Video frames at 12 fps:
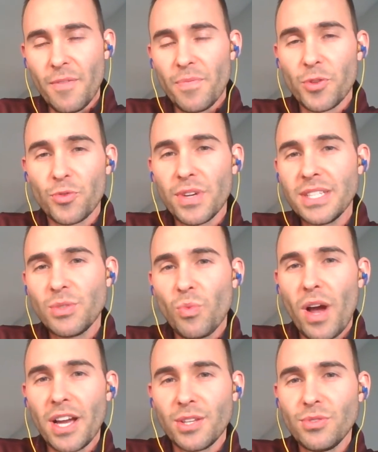The reason
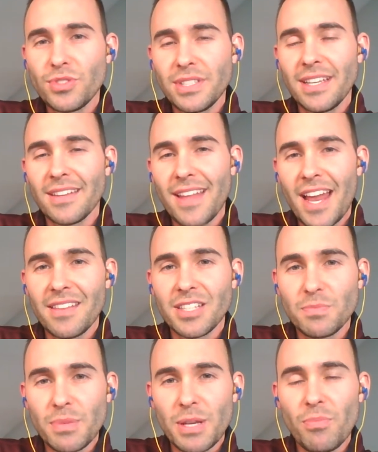why you see a lot of
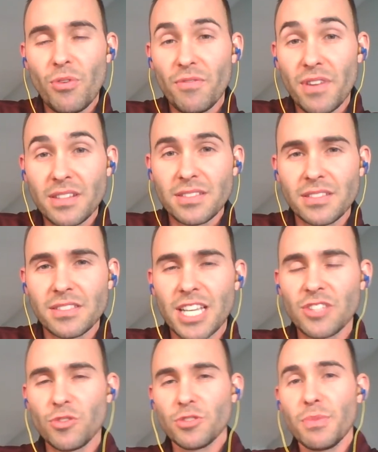these people are very
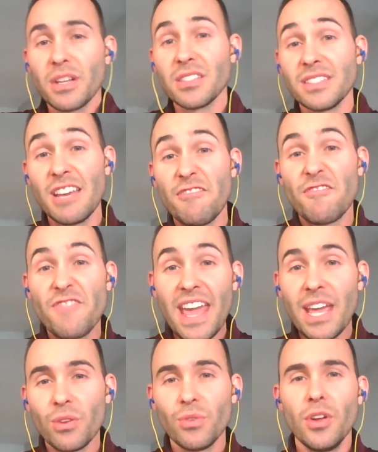successful is because they
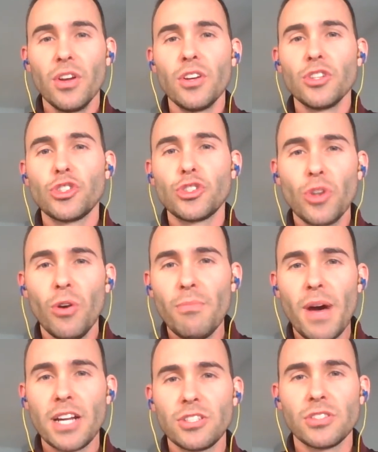failed so
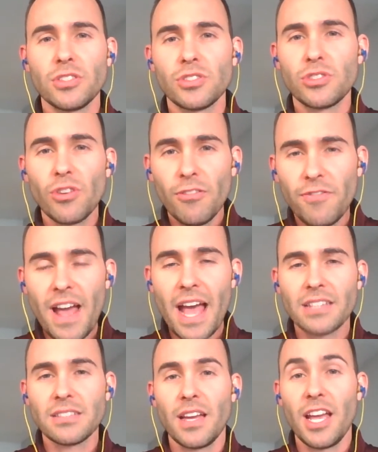much, so
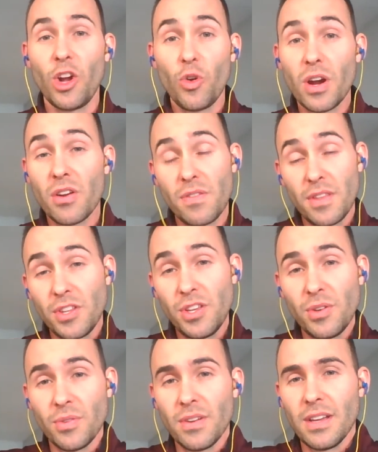fast, and quicker than
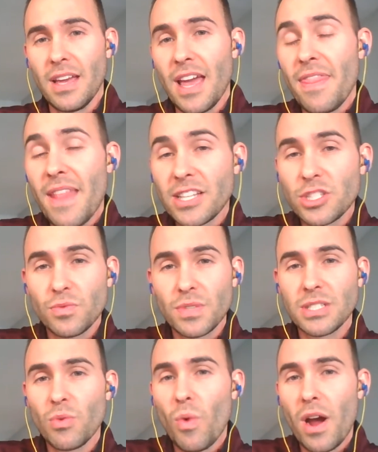you. And that's the
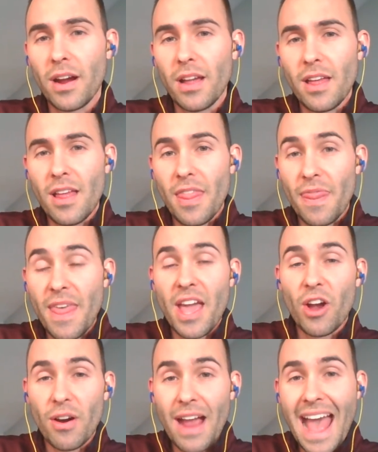reason why they
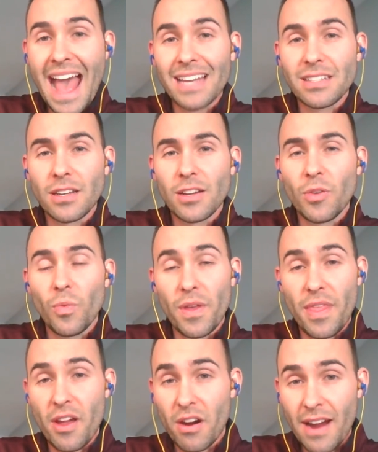are at where
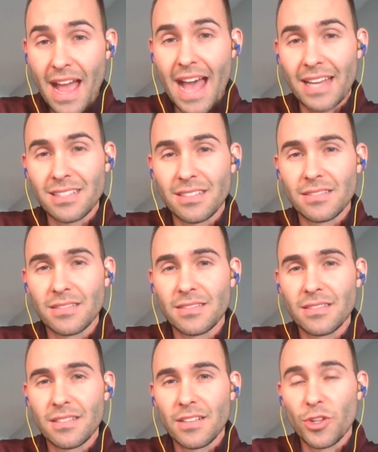they are at.
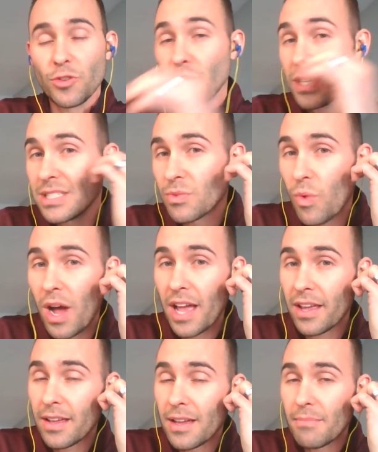The reason
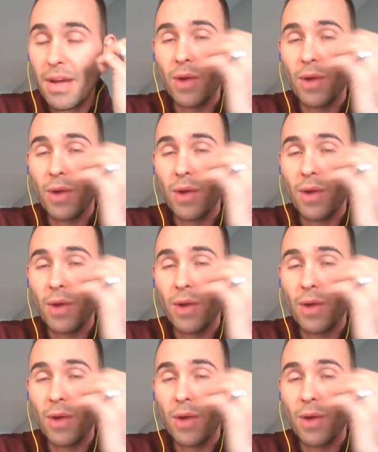why my